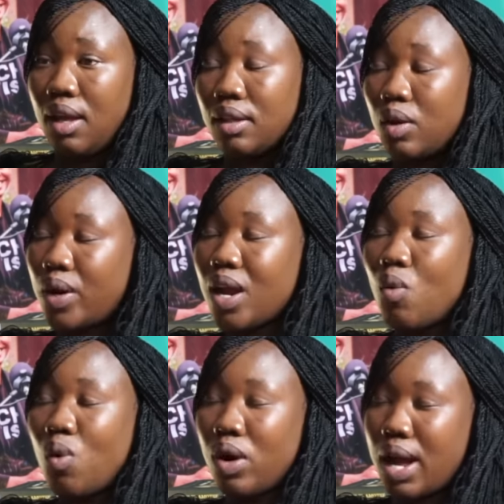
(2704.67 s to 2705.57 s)
Then when I
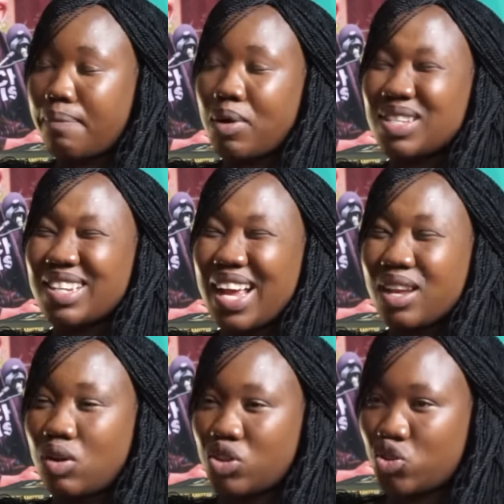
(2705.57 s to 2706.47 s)
woke up, I was
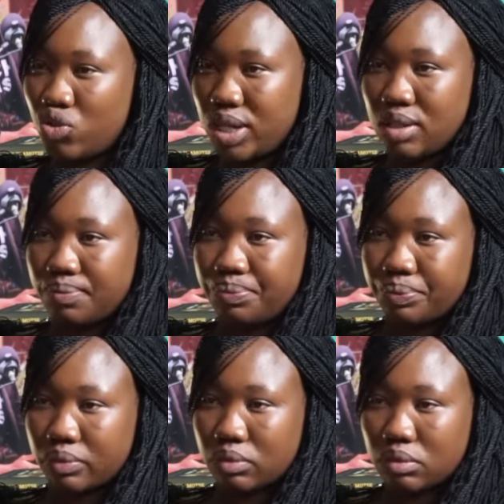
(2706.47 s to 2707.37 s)
lying on the street.
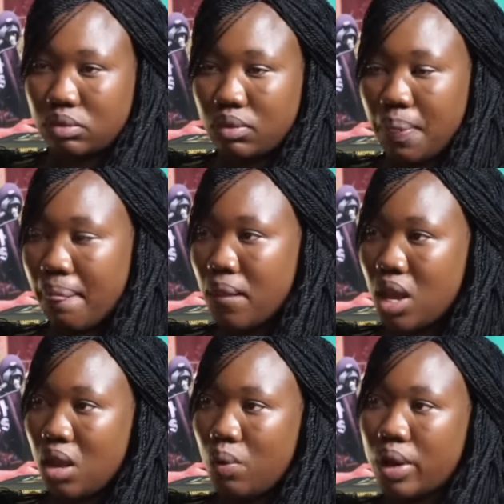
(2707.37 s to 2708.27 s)

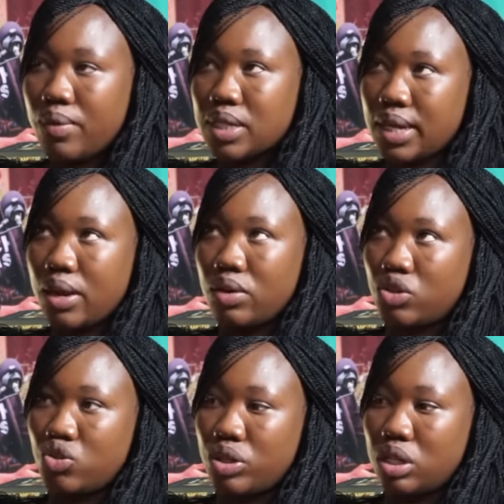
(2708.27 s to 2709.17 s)
Where I was lying on the
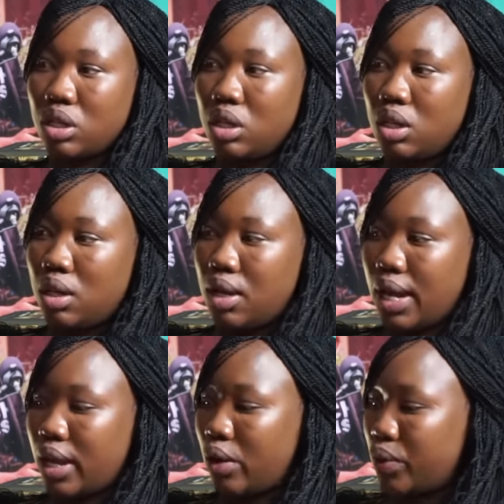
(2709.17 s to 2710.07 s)
street,
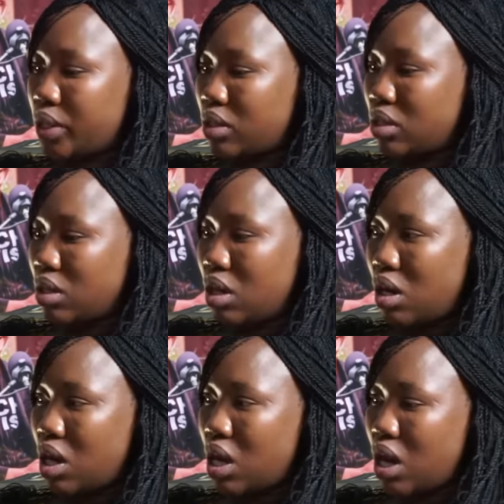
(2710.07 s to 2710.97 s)
like, it was
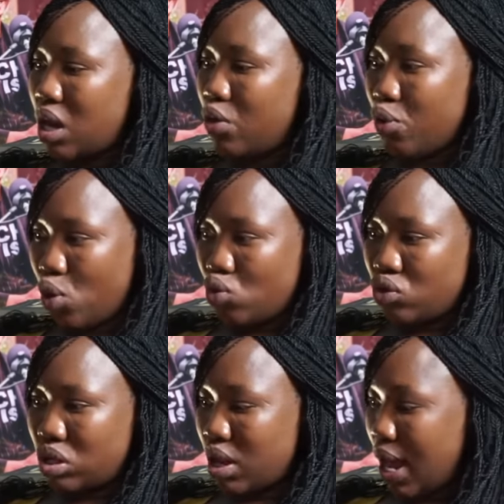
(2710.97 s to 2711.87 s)
a
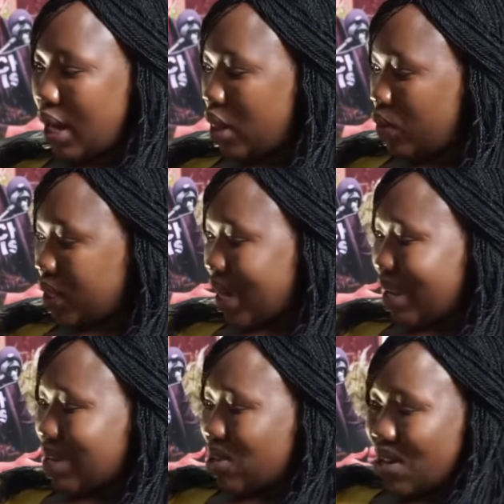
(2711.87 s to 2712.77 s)
road, and then there was, like,
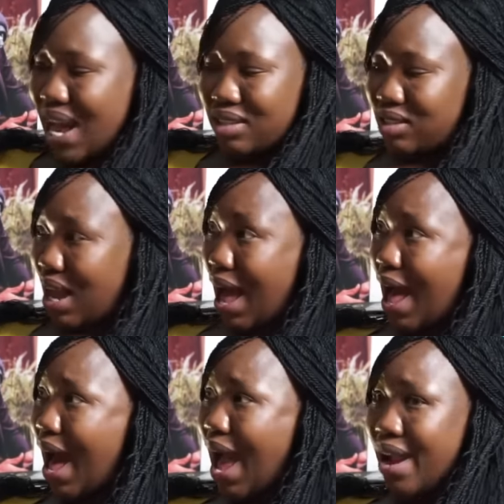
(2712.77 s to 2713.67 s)
a grass, a
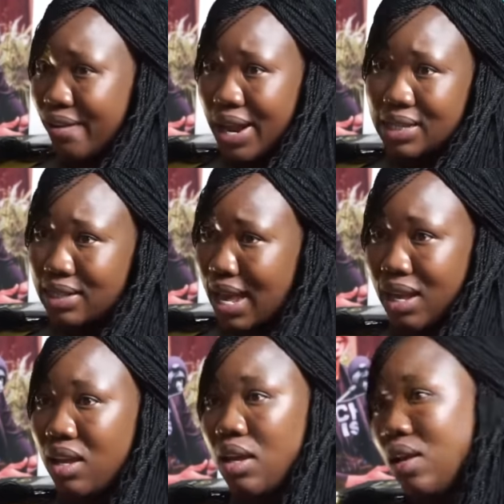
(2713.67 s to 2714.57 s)
high grass, like.